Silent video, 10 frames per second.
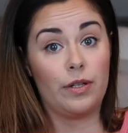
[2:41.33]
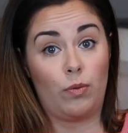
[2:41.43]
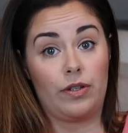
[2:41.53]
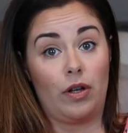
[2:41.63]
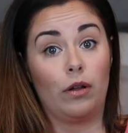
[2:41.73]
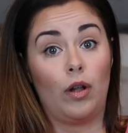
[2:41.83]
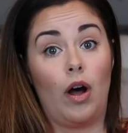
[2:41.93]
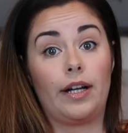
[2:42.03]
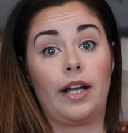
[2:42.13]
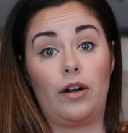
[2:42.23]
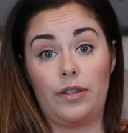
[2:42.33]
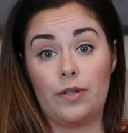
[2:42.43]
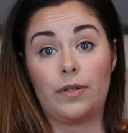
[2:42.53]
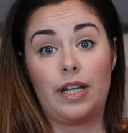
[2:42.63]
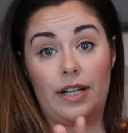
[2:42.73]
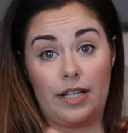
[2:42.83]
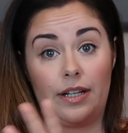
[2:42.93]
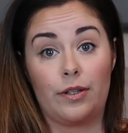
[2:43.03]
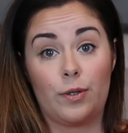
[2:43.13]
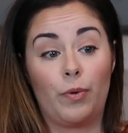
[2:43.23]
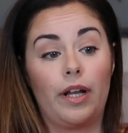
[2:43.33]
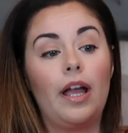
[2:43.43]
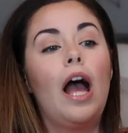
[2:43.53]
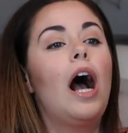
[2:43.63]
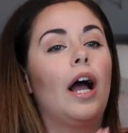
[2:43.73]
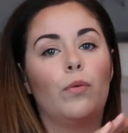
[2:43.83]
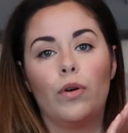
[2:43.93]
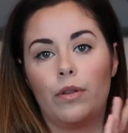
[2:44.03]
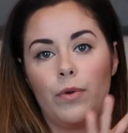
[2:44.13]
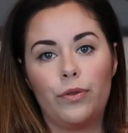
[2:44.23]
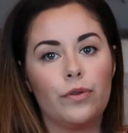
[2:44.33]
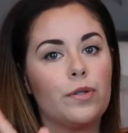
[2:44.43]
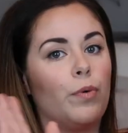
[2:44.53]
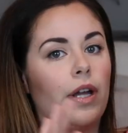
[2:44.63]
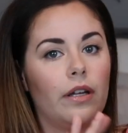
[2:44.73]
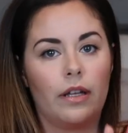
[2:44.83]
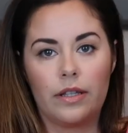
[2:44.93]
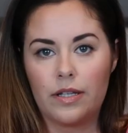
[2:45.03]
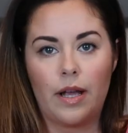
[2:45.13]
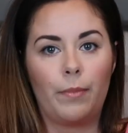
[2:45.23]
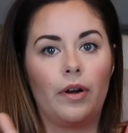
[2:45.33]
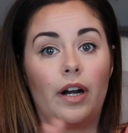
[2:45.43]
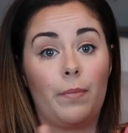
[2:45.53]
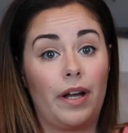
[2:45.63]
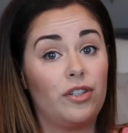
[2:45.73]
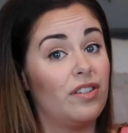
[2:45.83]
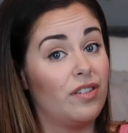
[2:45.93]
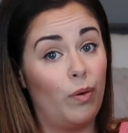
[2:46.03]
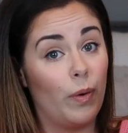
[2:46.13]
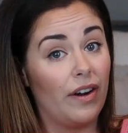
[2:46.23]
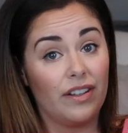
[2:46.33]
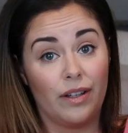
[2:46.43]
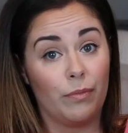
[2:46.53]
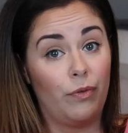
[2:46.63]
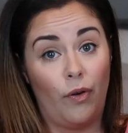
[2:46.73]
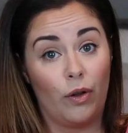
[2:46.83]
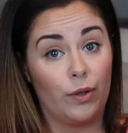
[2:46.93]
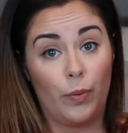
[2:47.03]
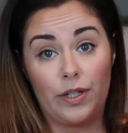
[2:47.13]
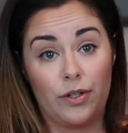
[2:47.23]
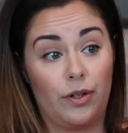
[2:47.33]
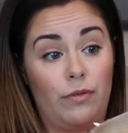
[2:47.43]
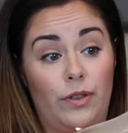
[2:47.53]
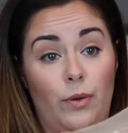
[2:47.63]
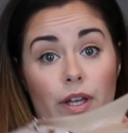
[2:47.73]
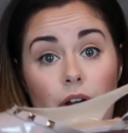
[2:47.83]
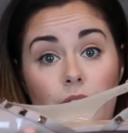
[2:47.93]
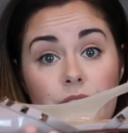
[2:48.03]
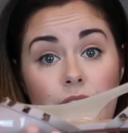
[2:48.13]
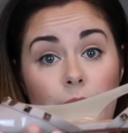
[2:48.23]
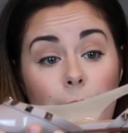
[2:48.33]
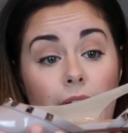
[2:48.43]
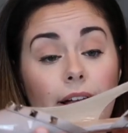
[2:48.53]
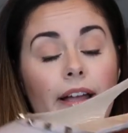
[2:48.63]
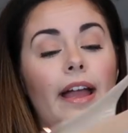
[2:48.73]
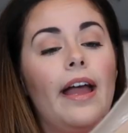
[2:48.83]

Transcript: these ones a lot. I got these ones, like I said, in the spring. I wore them all through the spring, the summer, and I'm actually still wearing them fall and winter, even though they are a slingback.